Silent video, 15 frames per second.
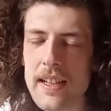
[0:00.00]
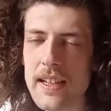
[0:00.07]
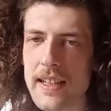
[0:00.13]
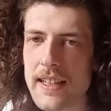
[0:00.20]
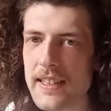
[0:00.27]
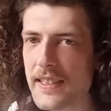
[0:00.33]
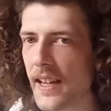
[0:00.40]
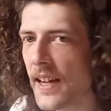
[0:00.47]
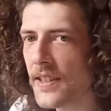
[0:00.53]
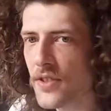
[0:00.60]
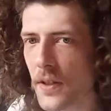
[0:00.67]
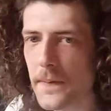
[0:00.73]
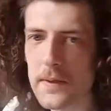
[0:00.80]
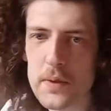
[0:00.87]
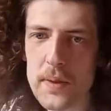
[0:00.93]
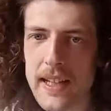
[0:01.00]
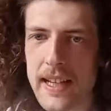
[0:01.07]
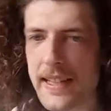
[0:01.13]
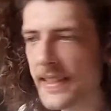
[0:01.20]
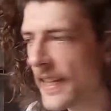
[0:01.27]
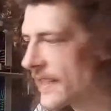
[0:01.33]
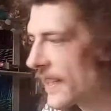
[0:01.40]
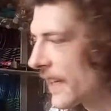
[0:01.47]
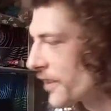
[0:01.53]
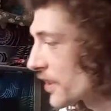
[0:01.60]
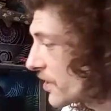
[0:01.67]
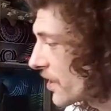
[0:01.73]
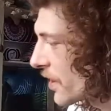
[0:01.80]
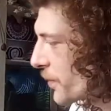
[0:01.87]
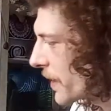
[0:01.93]
He starts off in 28 Days Later. He
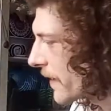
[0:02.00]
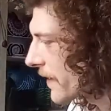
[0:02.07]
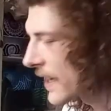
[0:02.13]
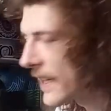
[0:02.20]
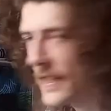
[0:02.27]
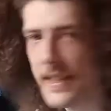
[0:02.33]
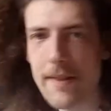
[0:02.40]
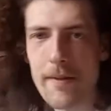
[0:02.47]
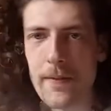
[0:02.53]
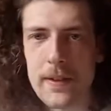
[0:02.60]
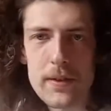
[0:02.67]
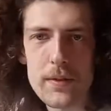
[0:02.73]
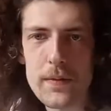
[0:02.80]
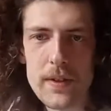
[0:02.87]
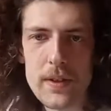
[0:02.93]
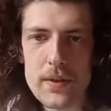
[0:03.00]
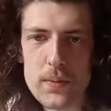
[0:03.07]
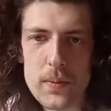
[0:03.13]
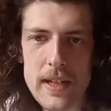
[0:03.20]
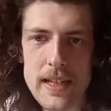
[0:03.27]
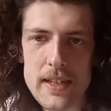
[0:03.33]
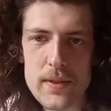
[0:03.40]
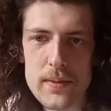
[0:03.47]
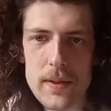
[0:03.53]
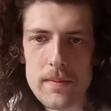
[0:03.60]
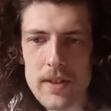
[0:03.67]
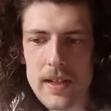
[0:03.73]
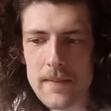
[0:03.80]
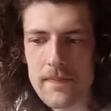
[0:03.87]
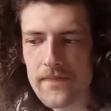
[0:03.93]
doesn't know where he is. Everything all feels weird to him,
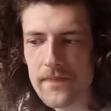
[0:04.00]
right?